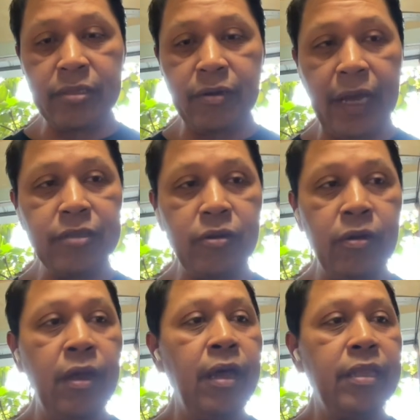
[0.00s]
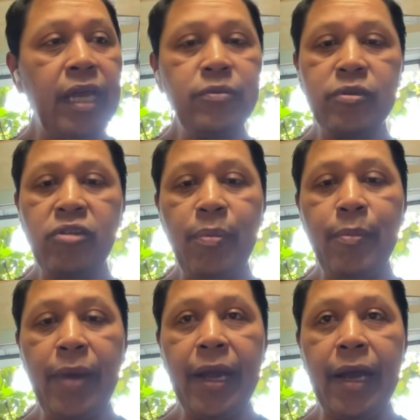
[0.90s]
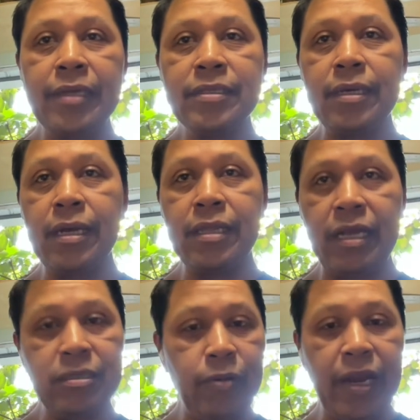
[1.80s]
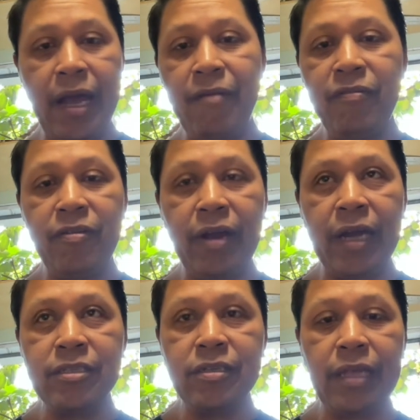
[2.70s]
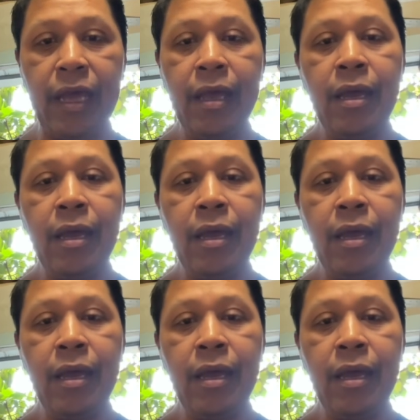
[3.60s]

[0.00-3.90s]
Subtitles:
Okay, so thanks for stopping by, guys. That's what I have for you guys today.